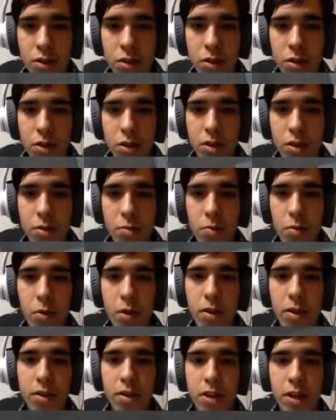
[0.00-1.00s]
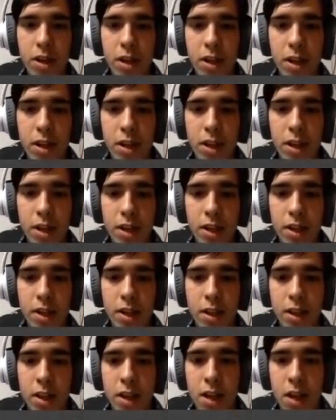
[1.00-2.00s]
so that it's pointing like
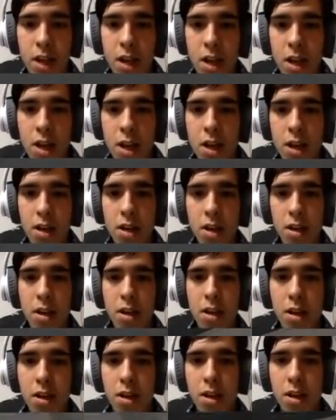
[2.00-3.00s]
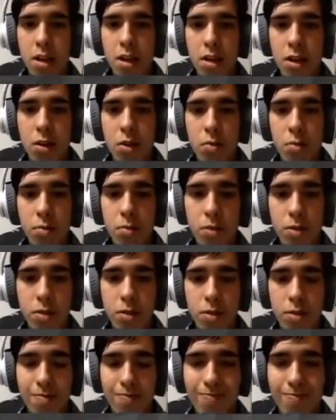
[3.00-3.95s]
that. Oops.